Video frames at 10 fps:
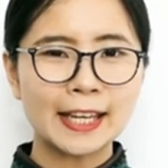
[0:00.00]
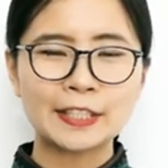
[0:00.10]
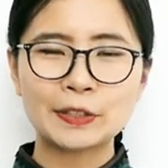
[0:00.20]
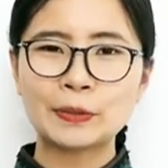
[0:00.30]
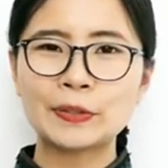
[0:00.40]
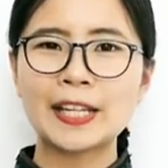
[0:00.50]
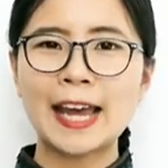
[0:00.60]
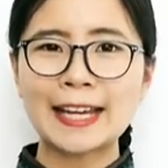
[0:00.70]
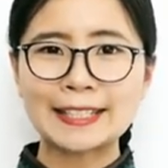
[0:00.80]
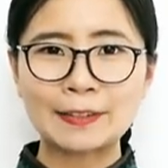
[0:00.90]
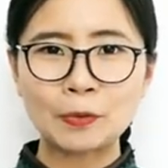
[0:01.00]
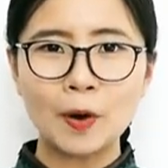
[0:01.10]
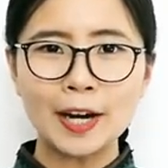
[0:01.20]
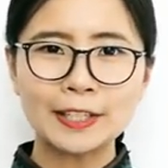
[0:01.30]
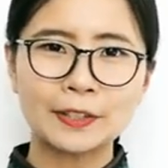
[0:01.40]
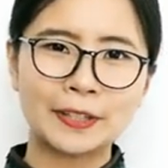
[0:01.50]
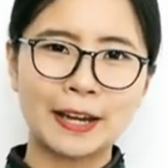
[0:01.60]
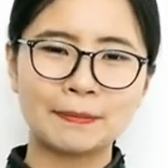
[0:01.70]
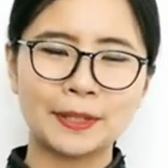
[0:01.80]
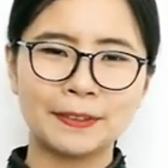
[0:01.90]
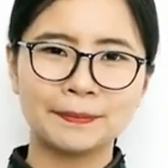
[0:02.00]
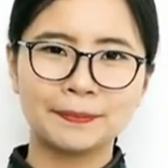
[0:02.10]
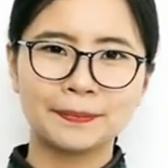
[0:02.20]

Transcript: is used as an ordinal number.